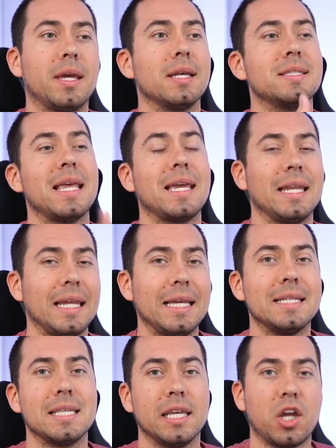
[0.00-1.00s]
because they can
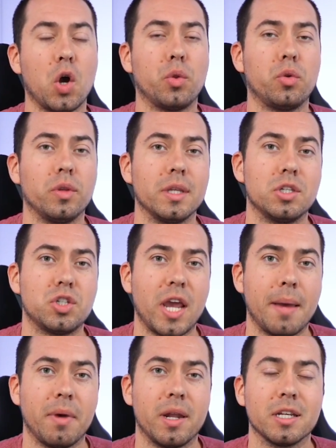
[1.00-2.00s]
easily go through this
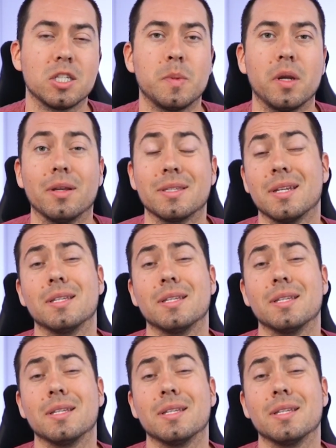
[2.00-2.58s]
chatbot experience,